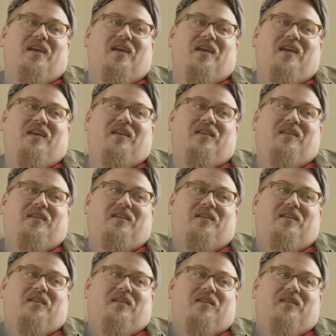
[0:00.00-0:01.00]
And
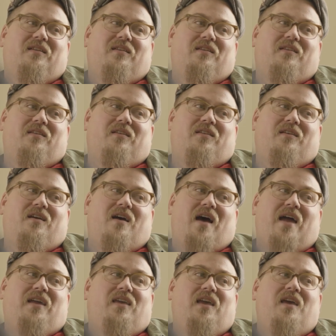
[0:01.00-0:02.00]

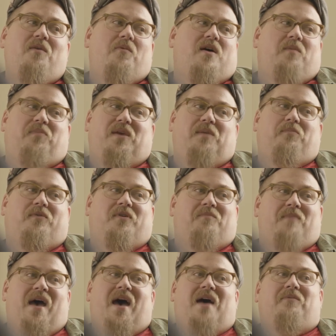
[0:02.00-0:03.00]
I get why people are
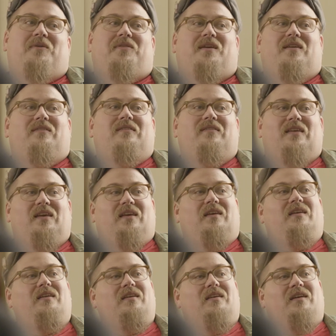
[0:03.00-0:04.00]
mad when they
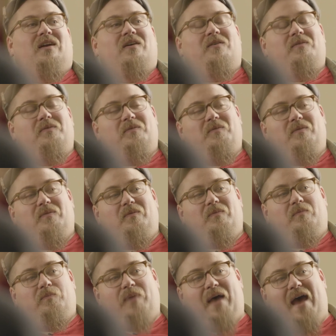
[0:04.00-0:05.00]
see, you know,
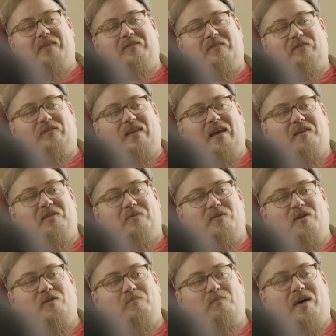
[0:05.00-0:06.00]
pastors down the
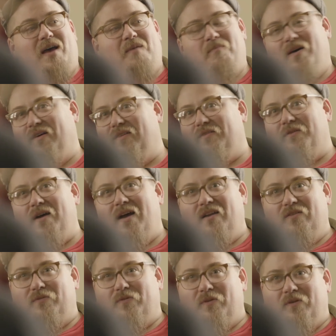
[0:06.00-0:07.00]
road buying
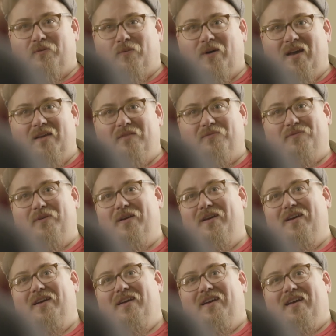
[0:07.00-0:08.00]
Maseratis for their wife
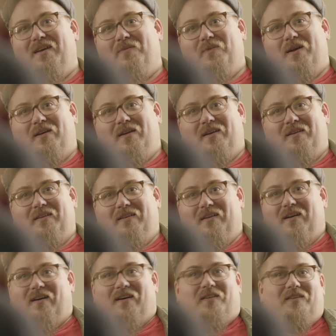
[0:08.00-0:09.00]
and wearing
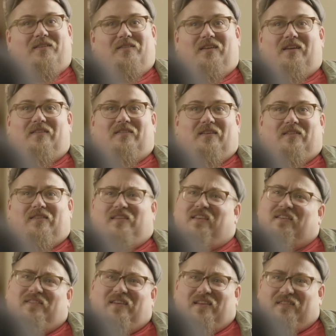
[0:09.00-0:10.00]
all these Yeezys that
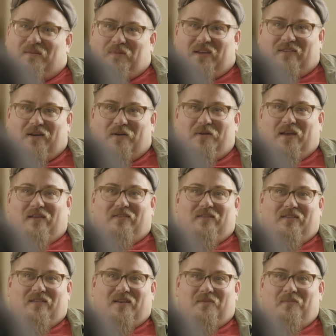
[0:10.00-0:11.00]
they say somebody donated
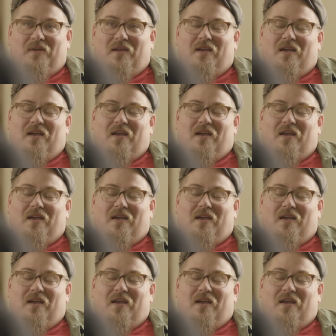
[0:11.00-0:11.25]
to them.